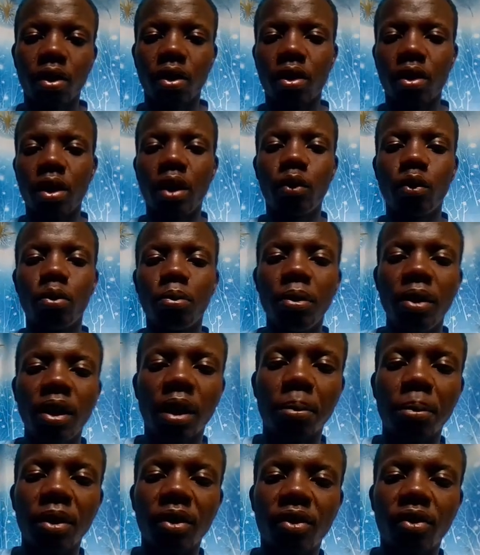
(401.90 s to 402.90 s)
That will be the
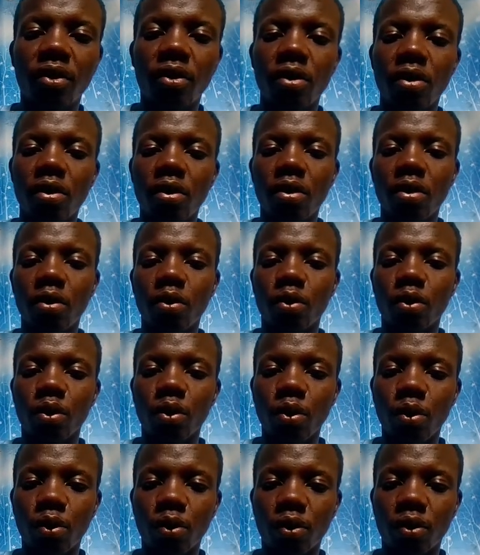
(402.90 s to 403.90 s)
best to
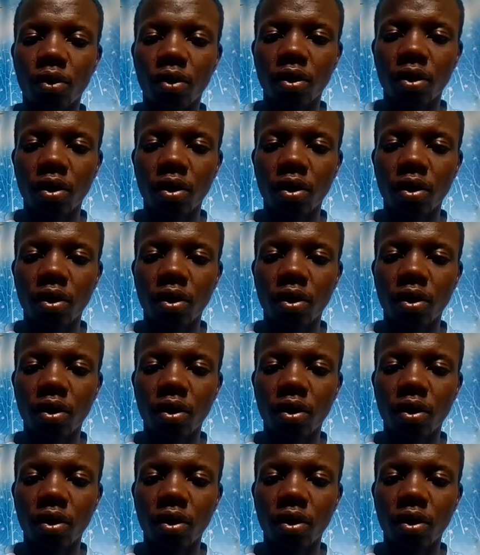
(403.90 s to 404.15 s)
use.